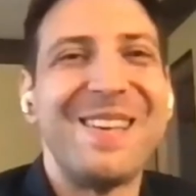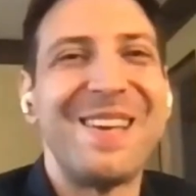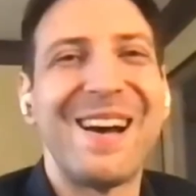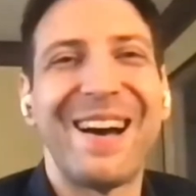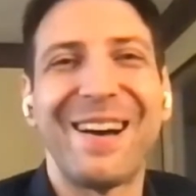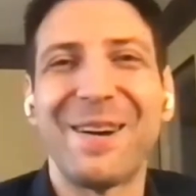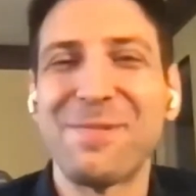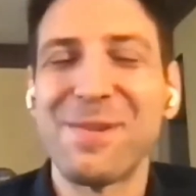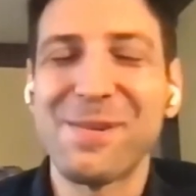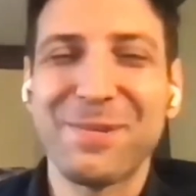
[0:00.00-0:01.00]
Yeah,
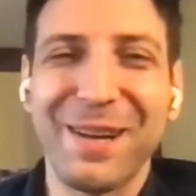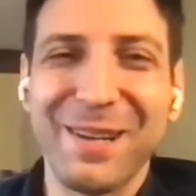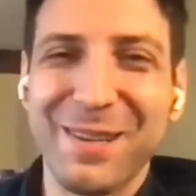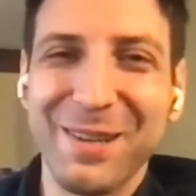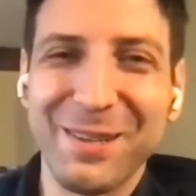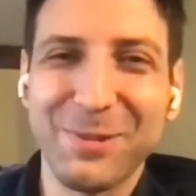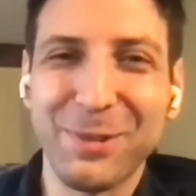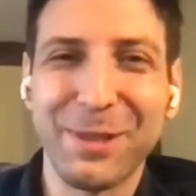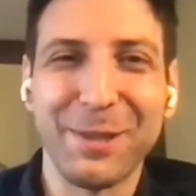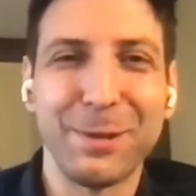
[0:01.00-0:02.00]
I'm kind of curious
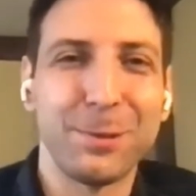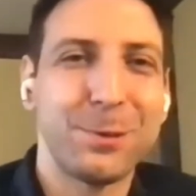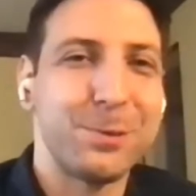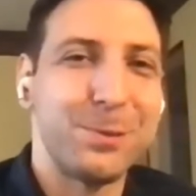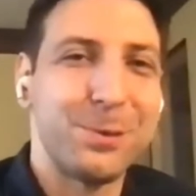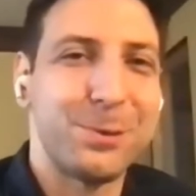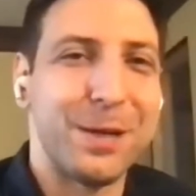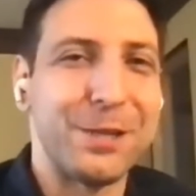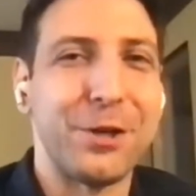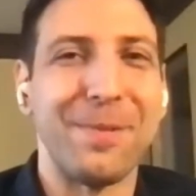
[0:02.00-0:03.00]
what the
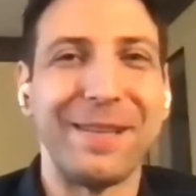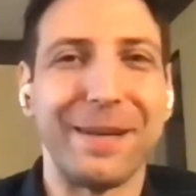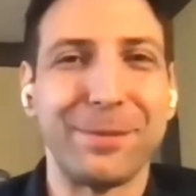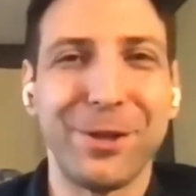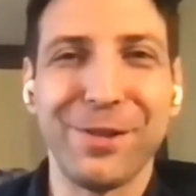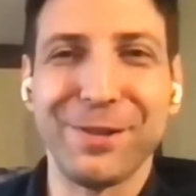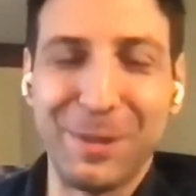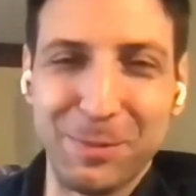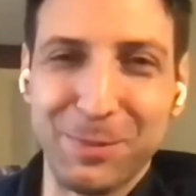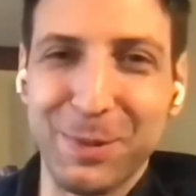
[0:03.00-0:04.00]
questioner means. I'm sure there's
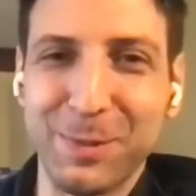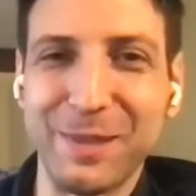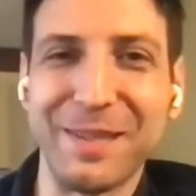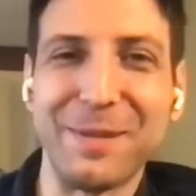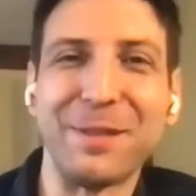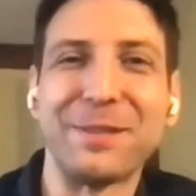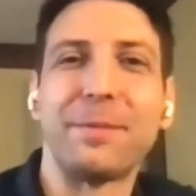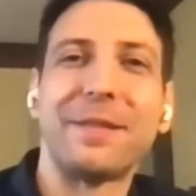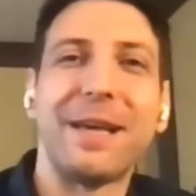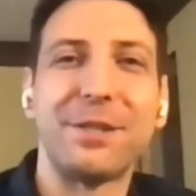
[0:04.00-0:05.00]
some reasonable
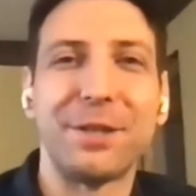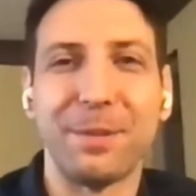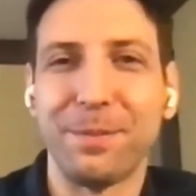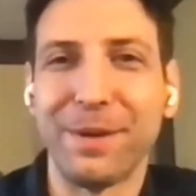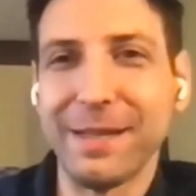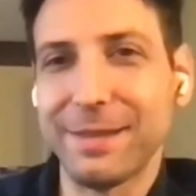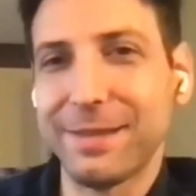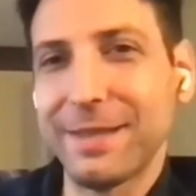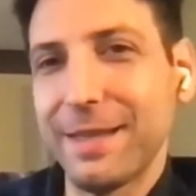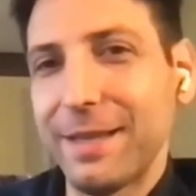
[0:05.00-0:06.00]
interpretation, but
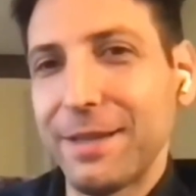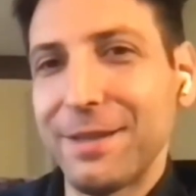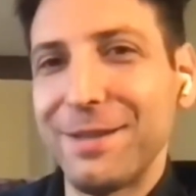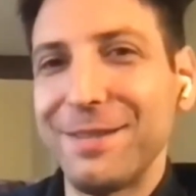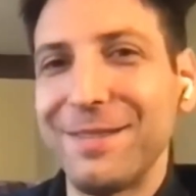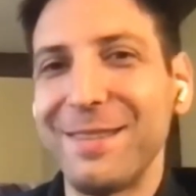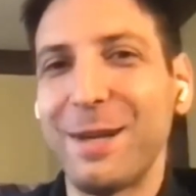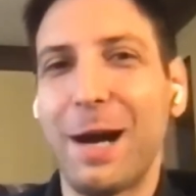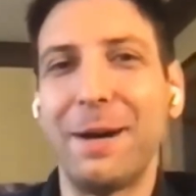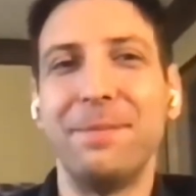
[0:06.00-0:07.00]
it's
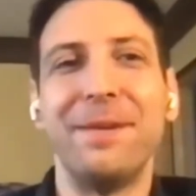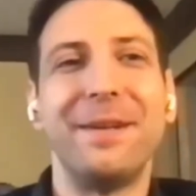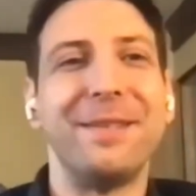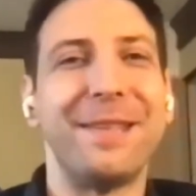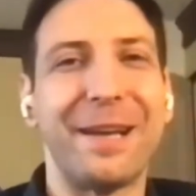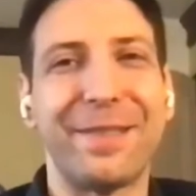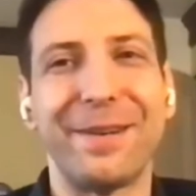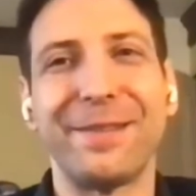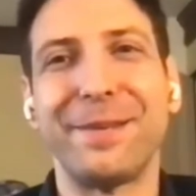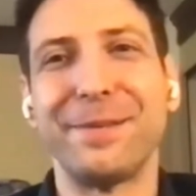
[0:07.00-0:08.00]
like
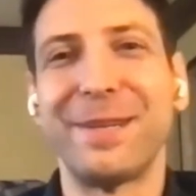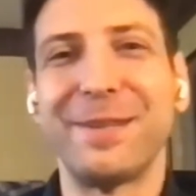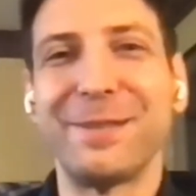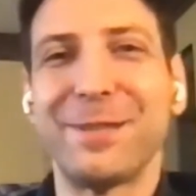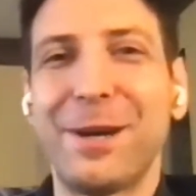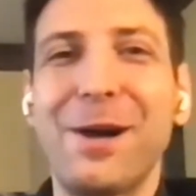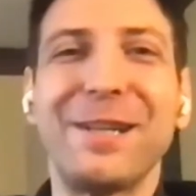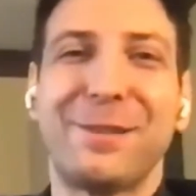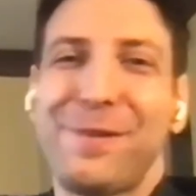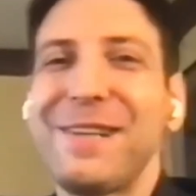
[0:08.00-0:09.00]
the on
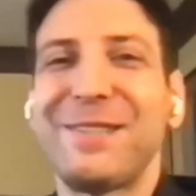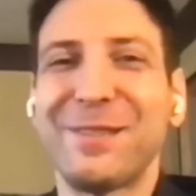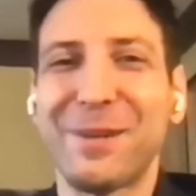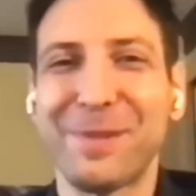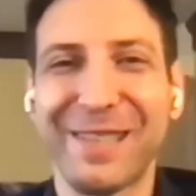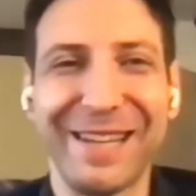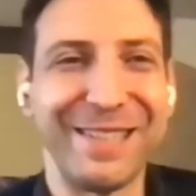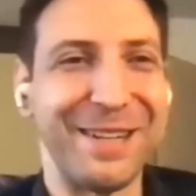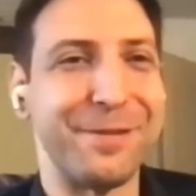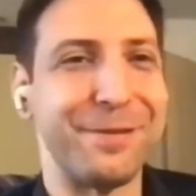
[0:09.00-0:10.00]
its face
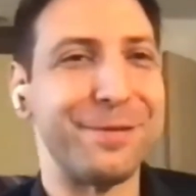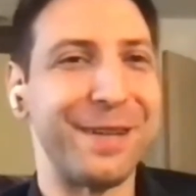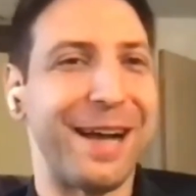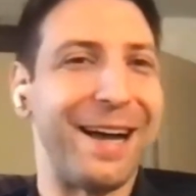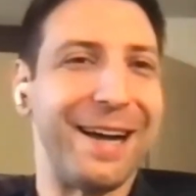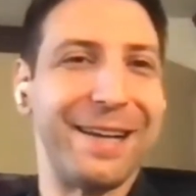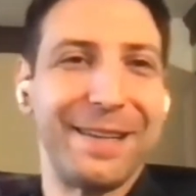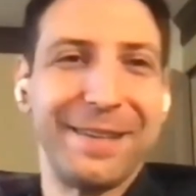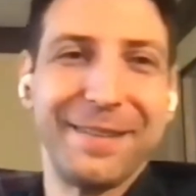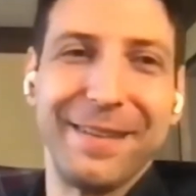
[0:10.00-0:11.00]
interpretation of
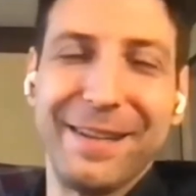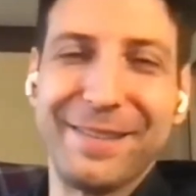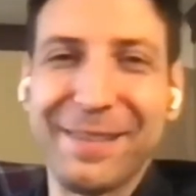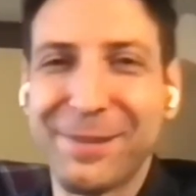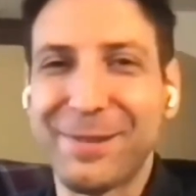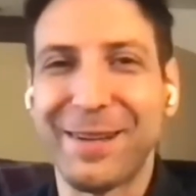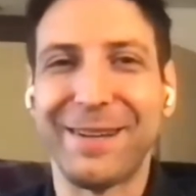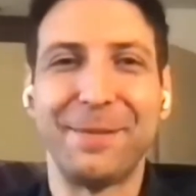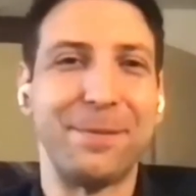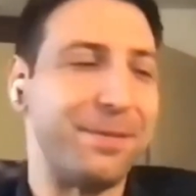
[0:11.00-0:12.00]
in a sense
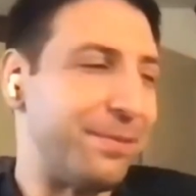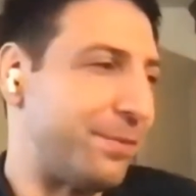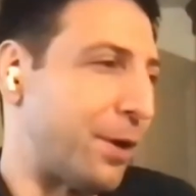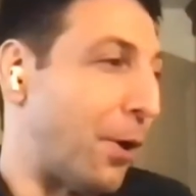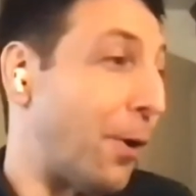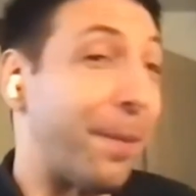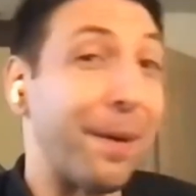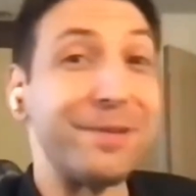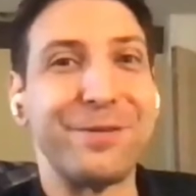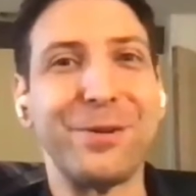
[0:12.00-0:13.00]
the whole
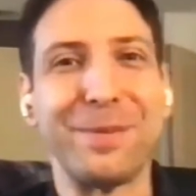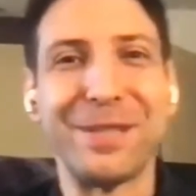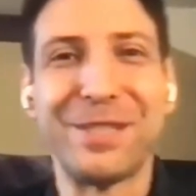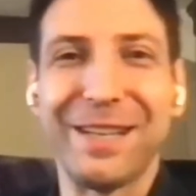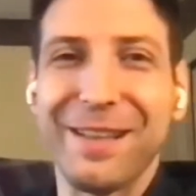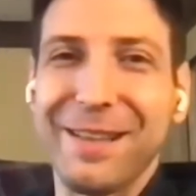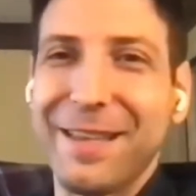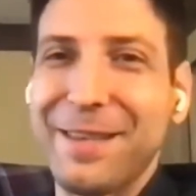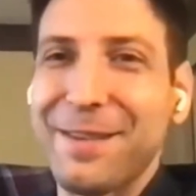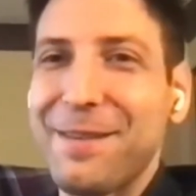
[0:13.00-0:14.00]
purpose of doing machine,
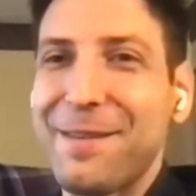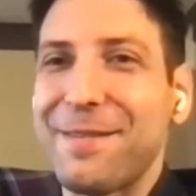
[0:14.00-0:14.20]
like